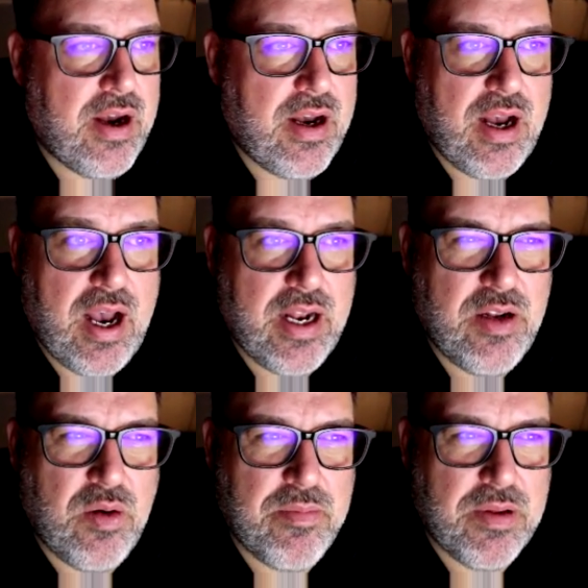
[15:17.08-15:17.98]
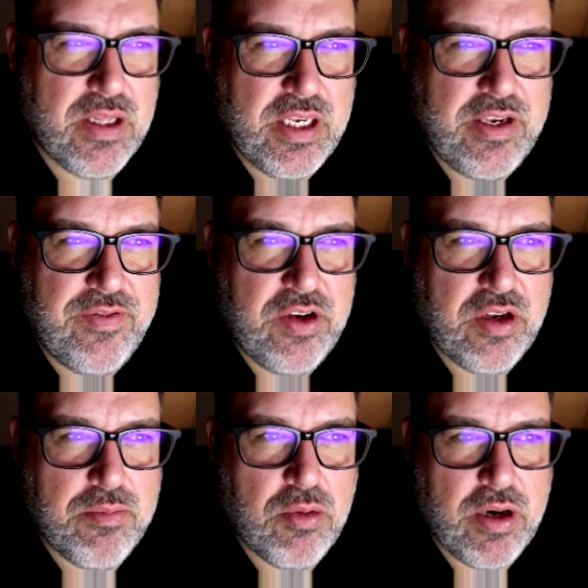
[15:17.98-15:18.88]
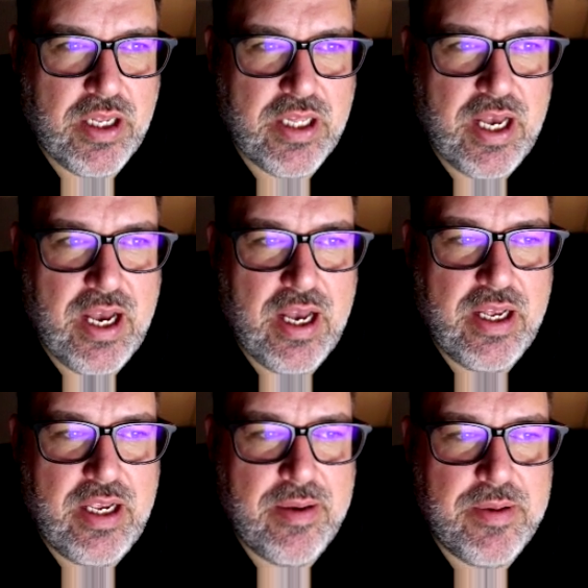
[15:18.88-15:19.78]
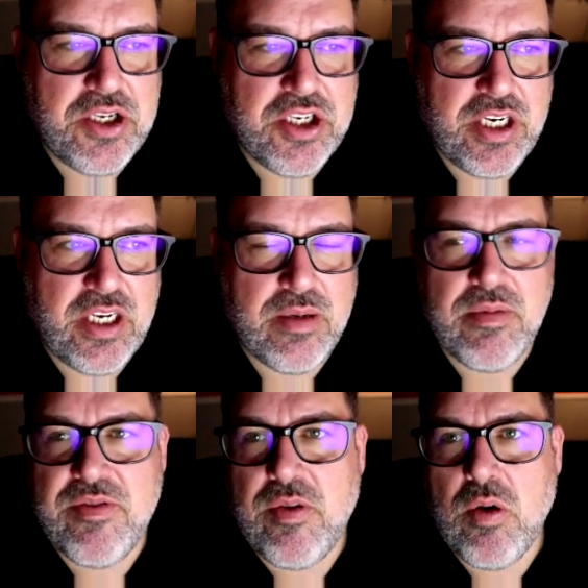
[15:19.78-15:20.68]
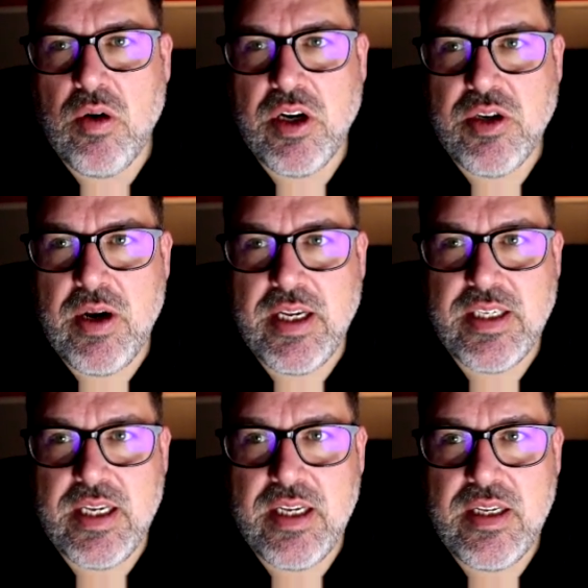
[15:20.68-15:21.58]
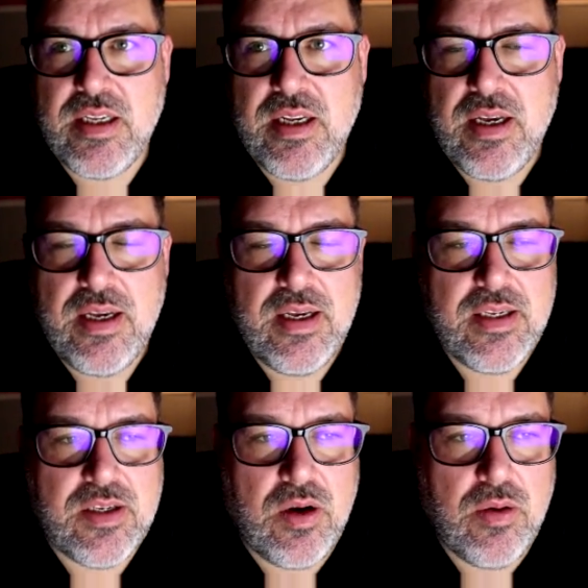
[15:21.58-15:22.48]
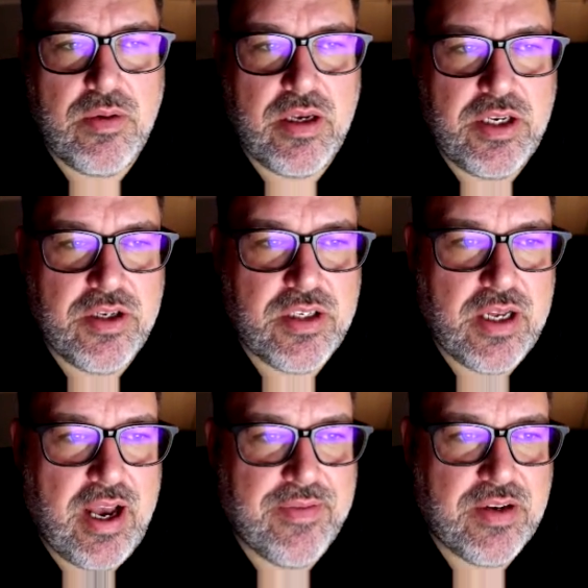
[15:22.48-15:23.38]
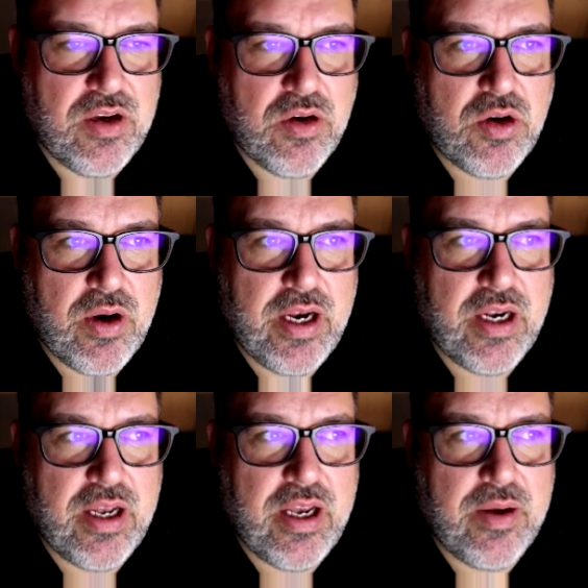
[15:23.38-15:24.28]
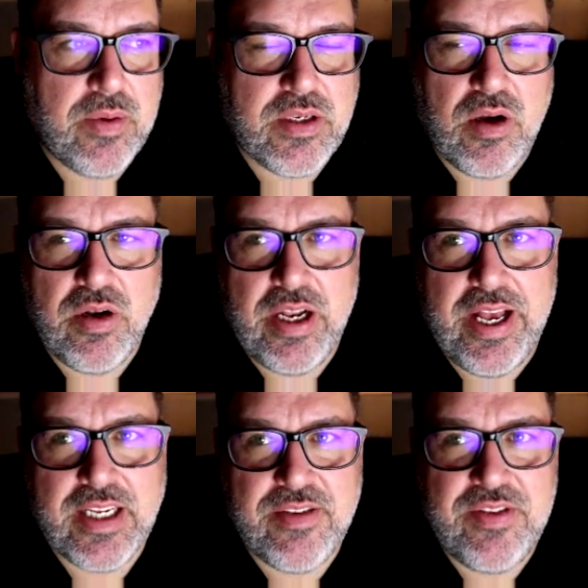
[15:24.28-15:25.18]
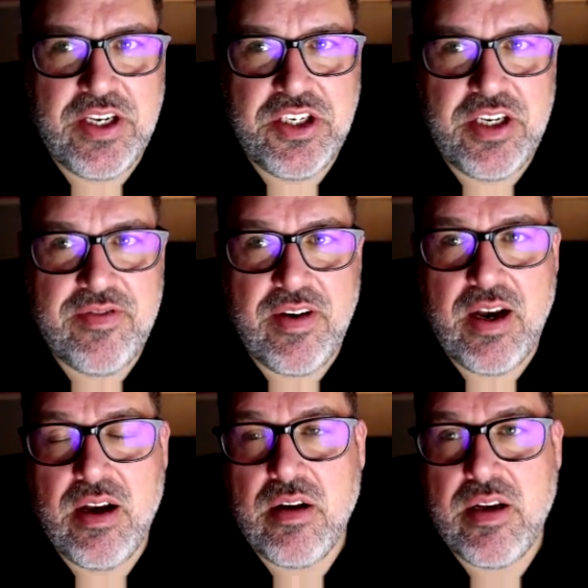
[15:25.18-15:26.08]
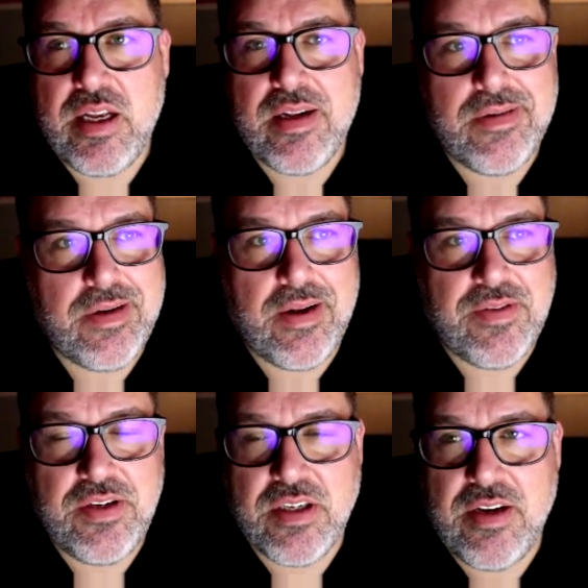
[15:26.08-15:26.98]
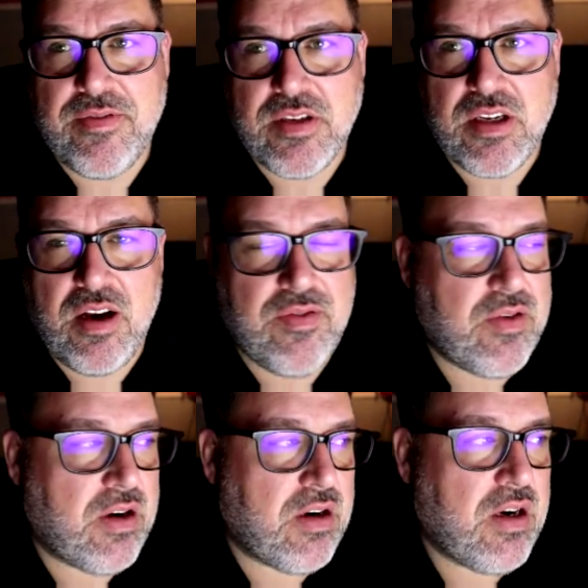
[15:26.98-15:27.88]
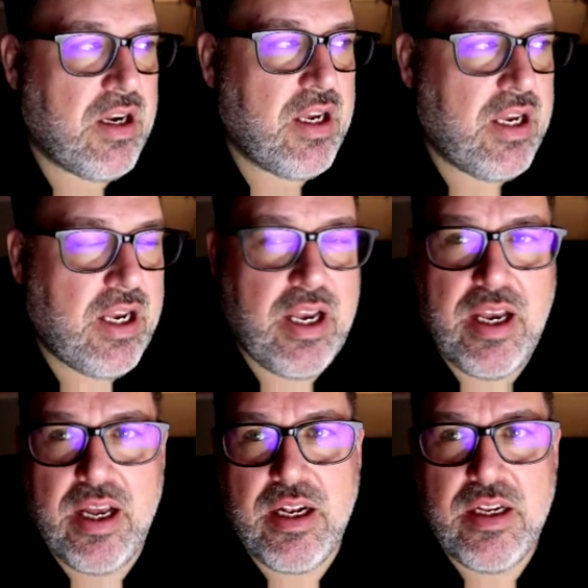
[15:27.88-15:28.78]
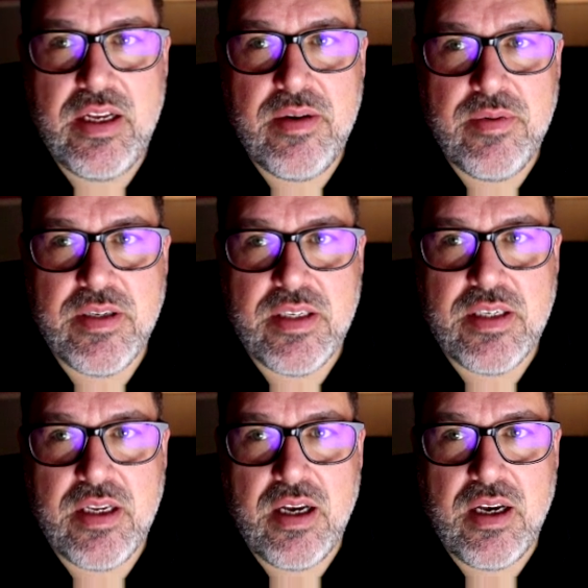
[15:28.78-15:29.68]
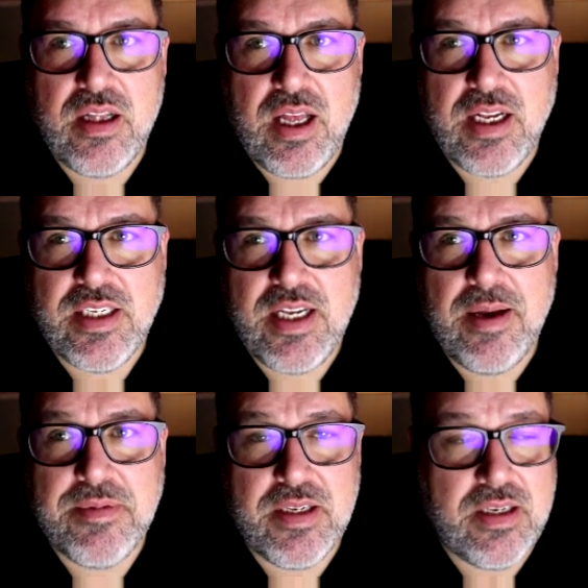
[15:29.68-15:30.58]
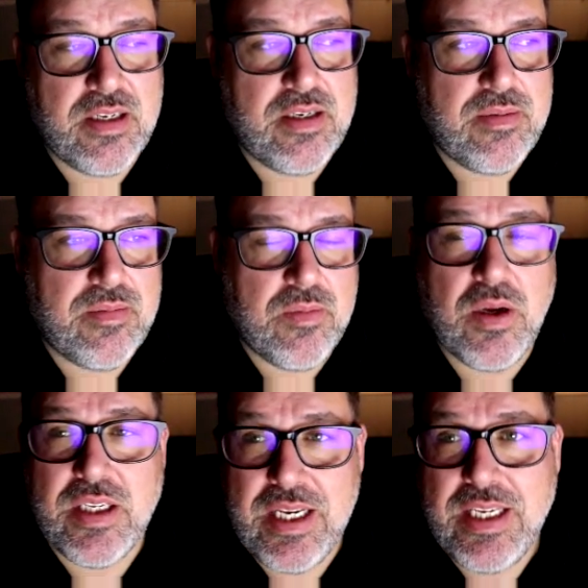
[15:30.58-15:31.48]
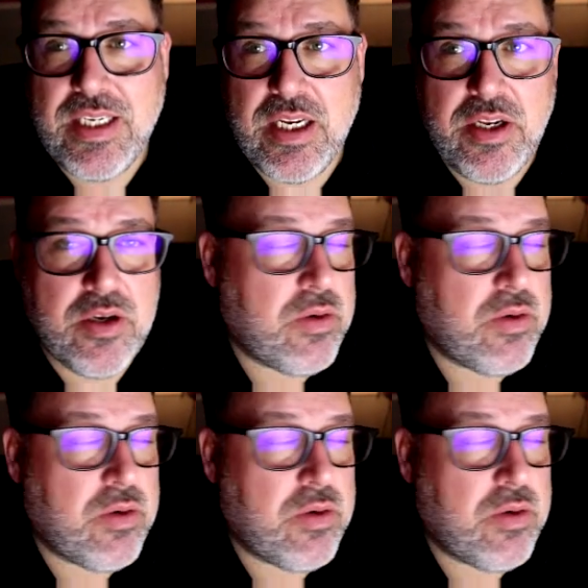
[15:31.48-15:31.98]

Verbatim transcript: I don't believe you could bring that image in before and trace it. So it used to have to go create a, what's called an SVG file, and you'd have to use a different software, and it was uh, a lot of steps and wasn't easy to do.